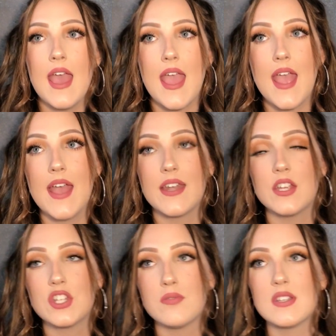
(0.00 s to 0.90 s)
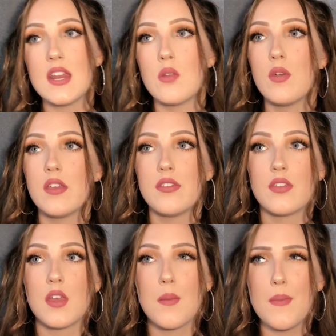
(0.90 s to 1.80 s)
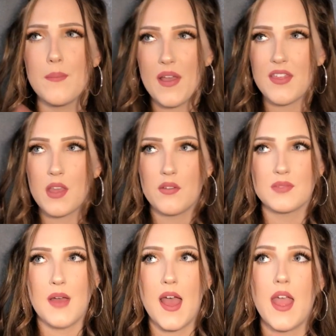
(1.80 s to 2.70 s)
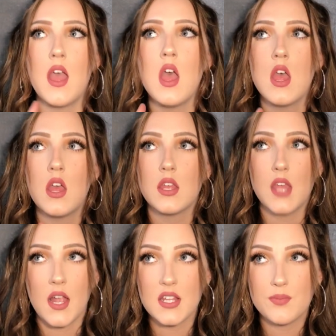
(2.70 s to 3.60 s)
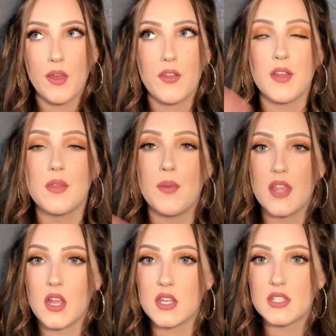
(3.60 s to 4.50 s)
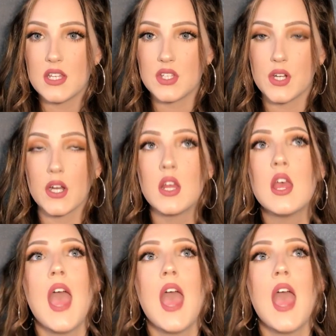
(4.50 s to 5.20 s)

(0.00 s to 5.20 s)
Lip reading: And she was sitting with, I think it was my youngest brother and then my youngest sister.